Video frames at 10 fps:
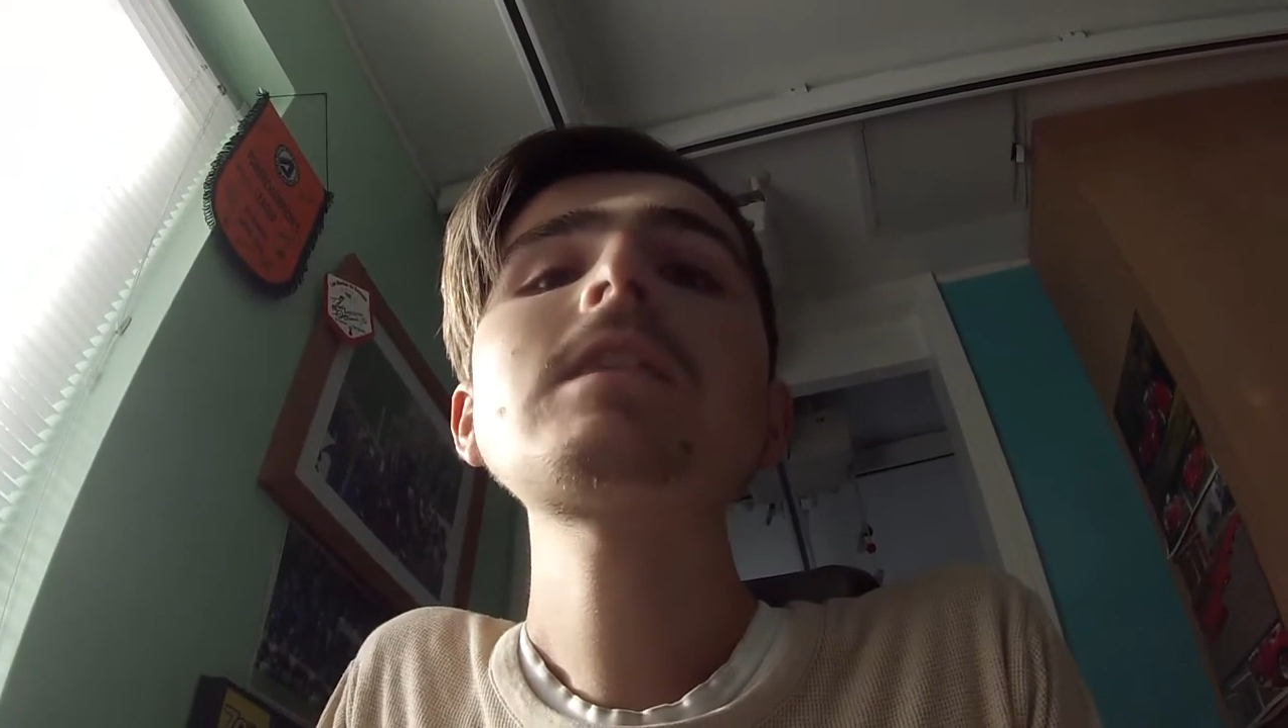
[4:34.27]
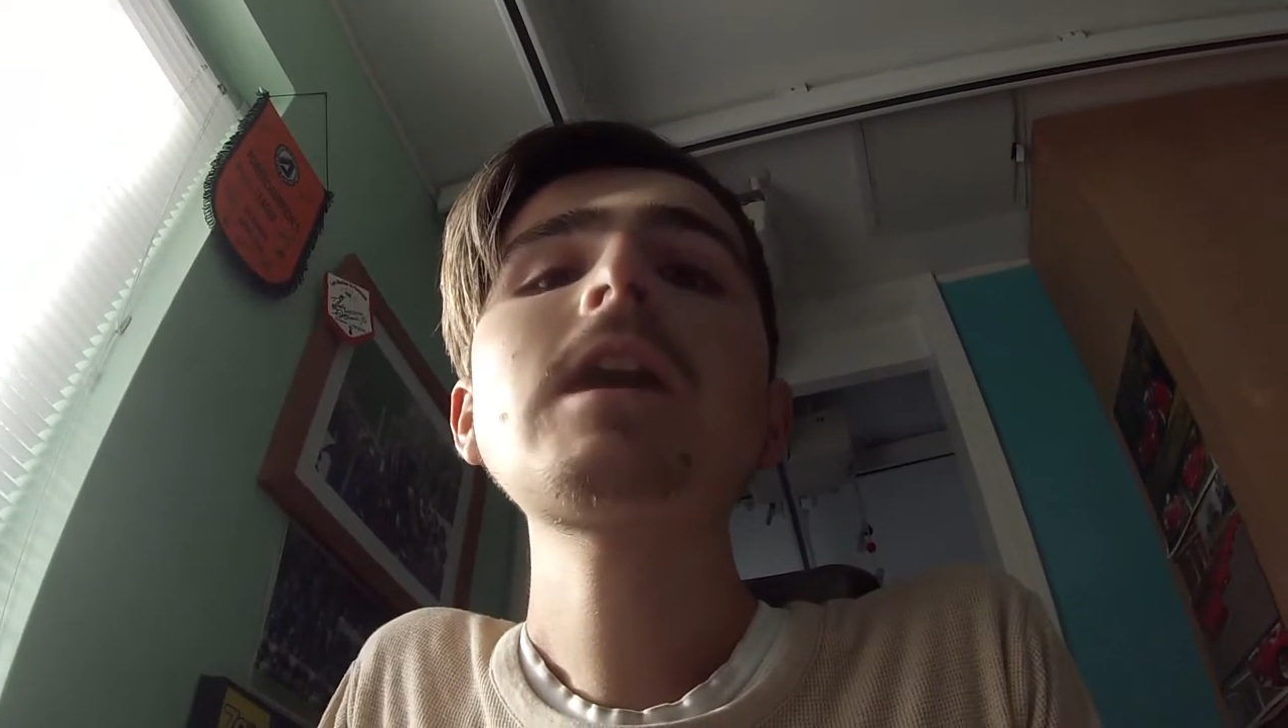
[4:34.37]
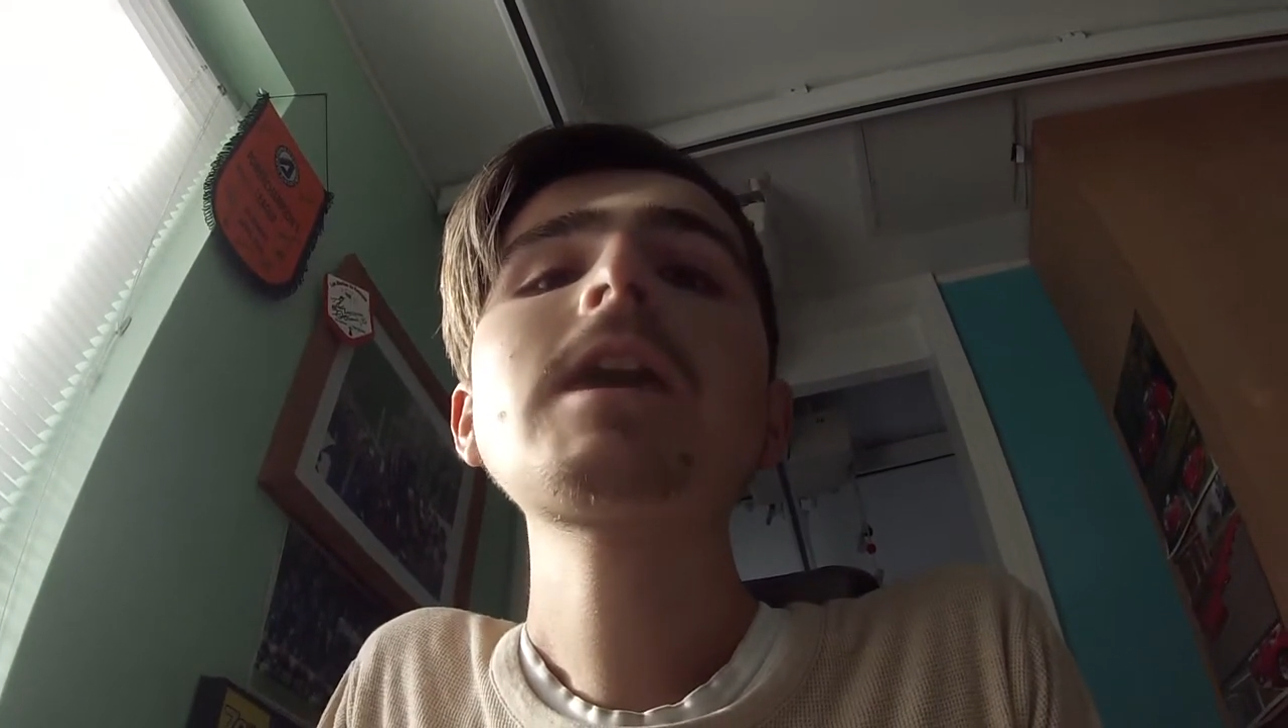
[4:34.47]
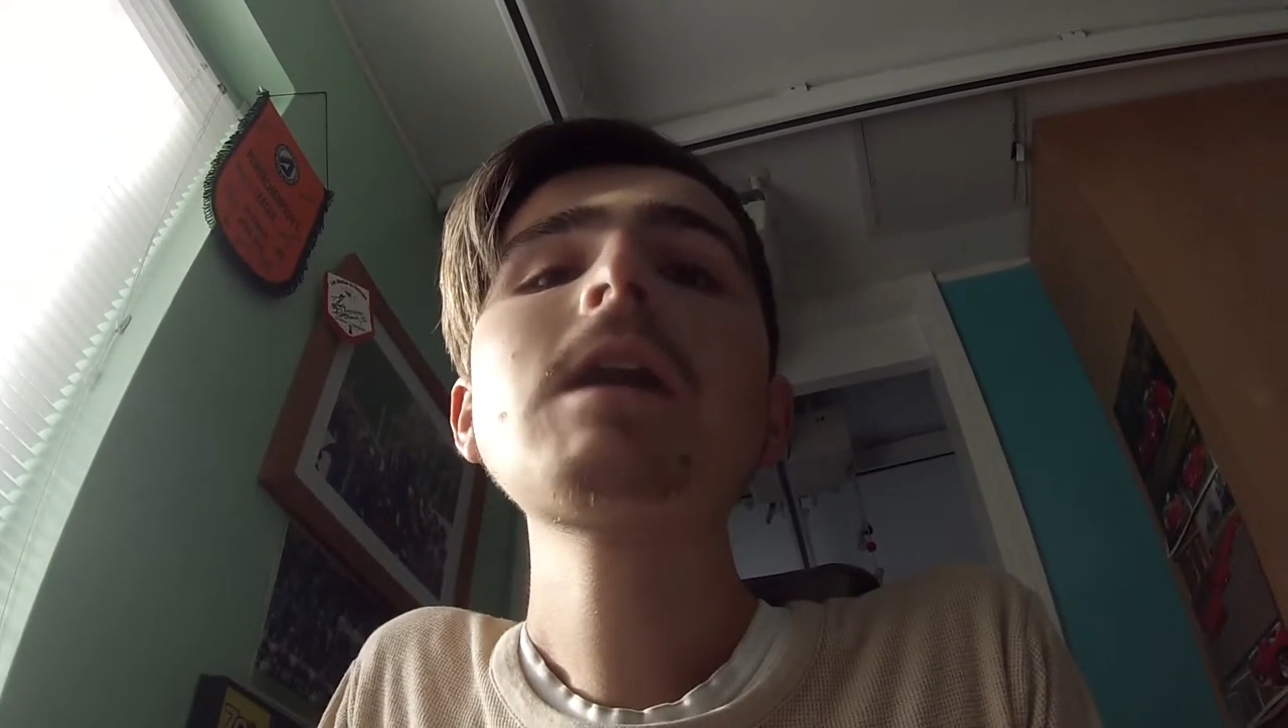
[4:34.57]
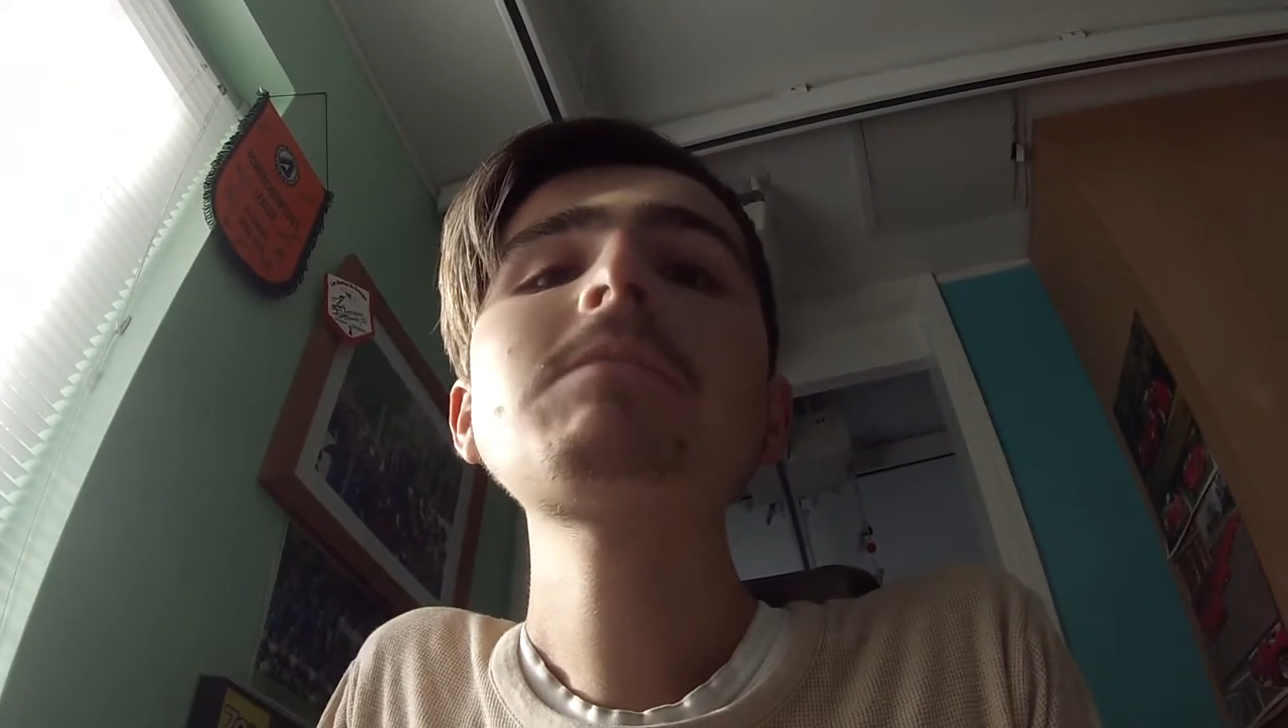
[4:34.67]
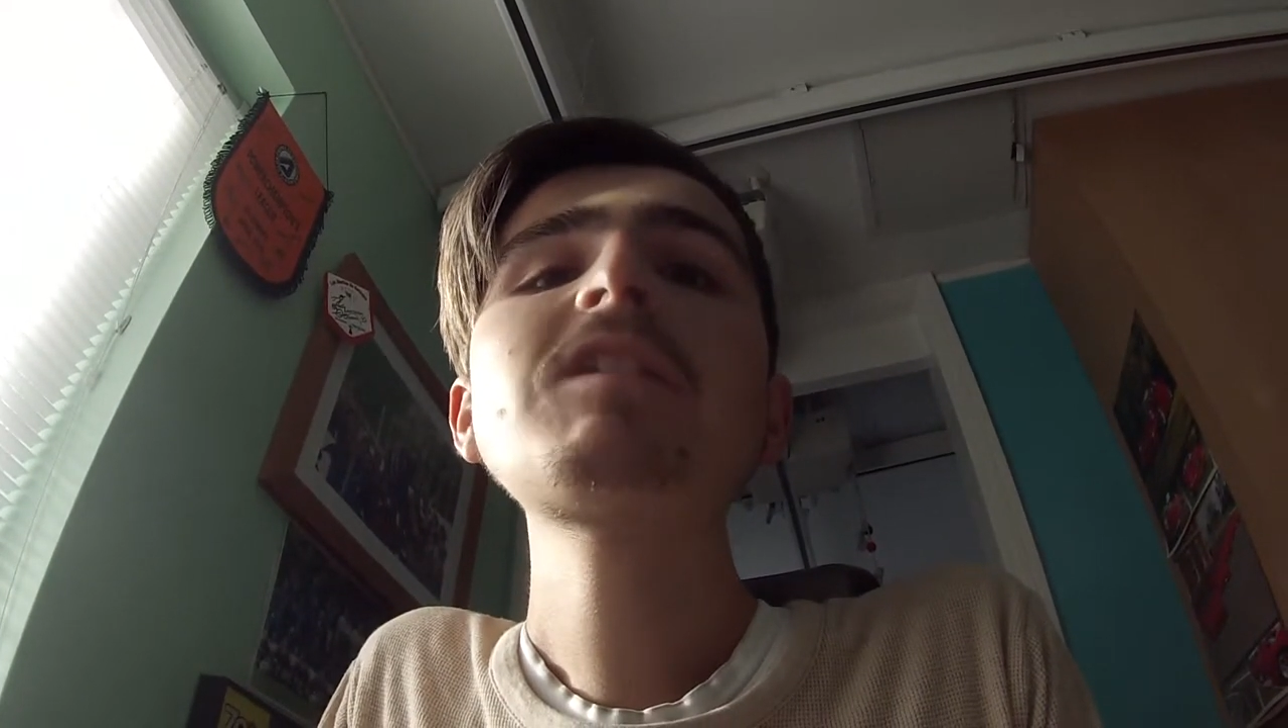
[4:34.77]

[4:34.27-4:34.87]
like cab